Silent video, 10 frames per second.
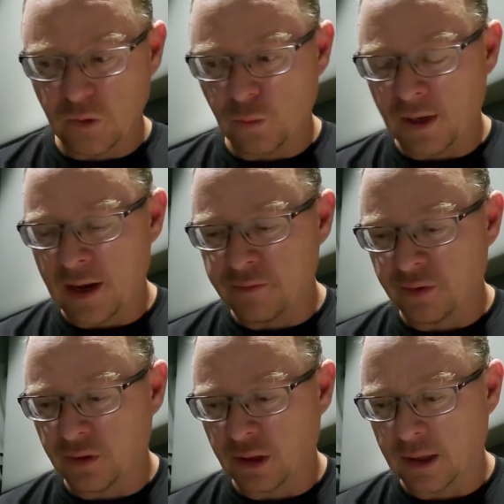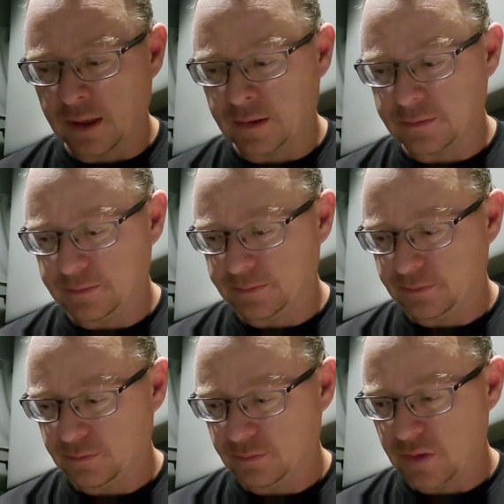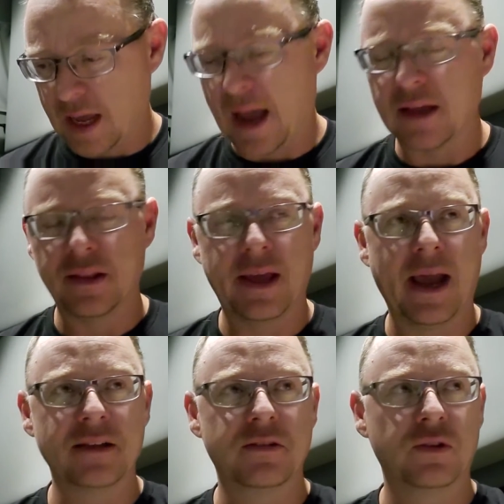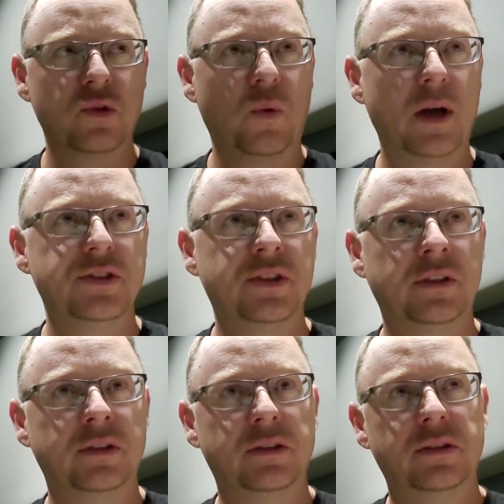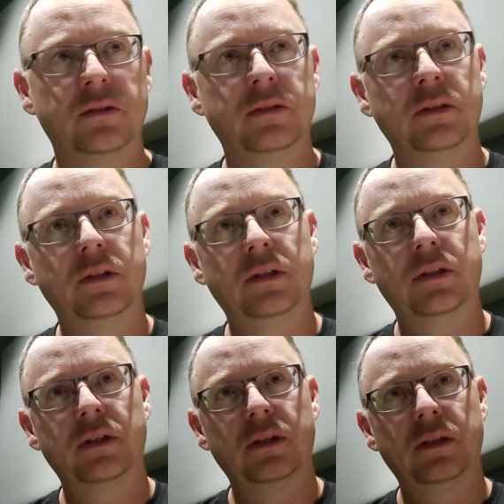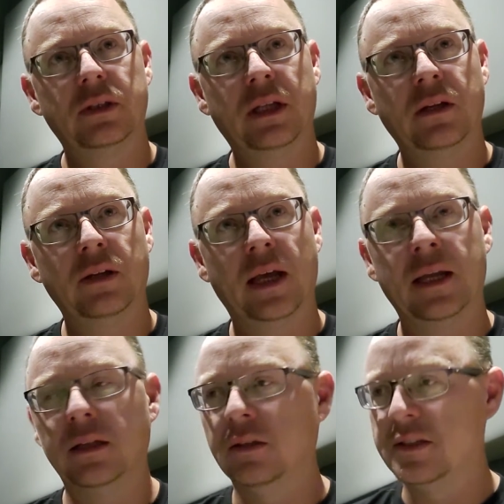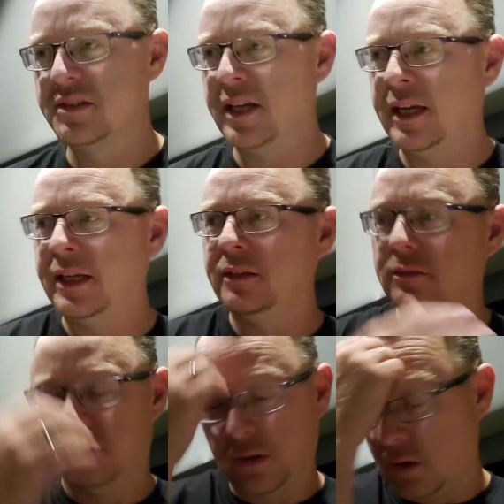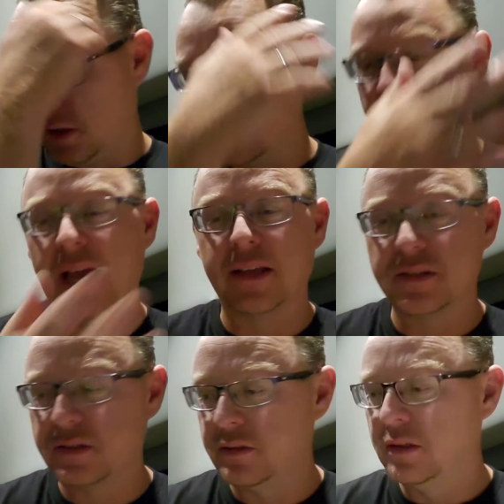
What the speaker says: whenever they ask those questions, like, let's say on a test